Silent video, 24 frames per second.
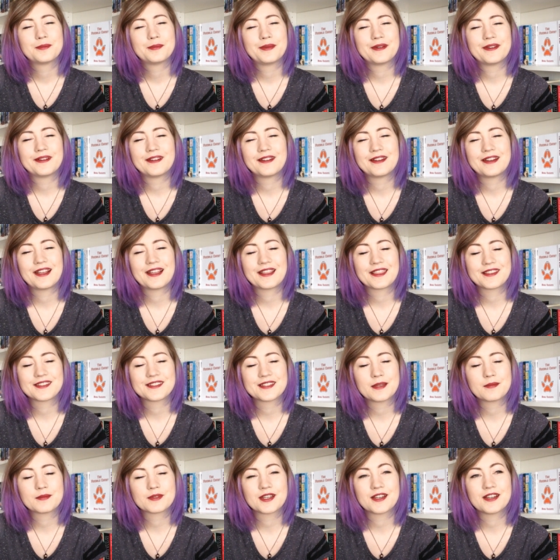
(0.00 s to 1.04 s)
but at the
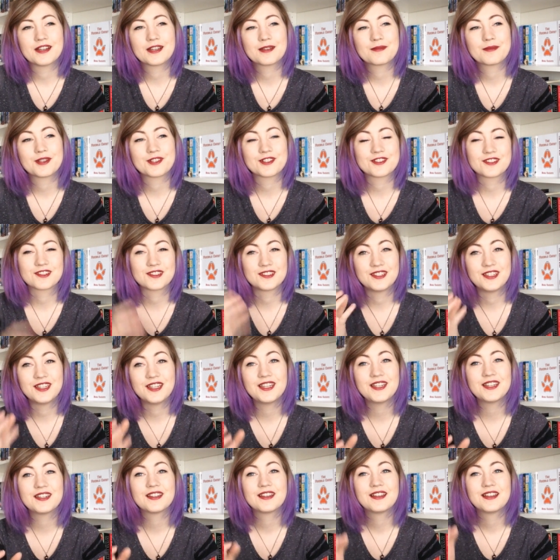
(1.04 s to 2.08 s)
same time, I just
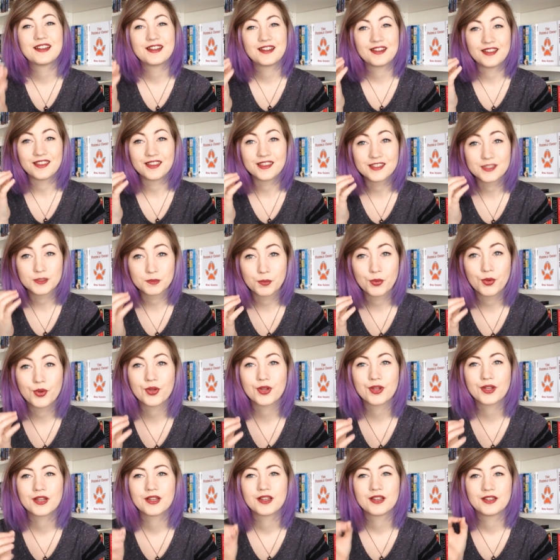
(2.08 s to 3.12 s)
need this
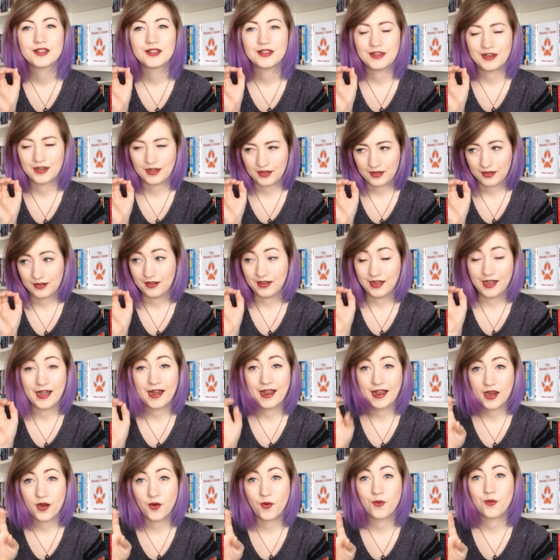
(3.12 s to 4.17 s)
book
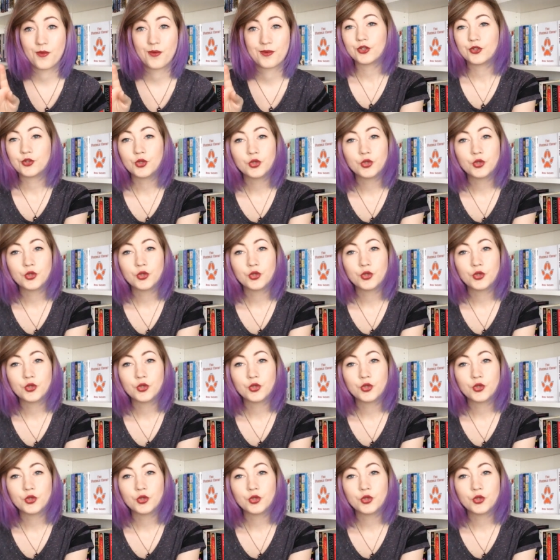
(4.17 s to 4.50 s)
now.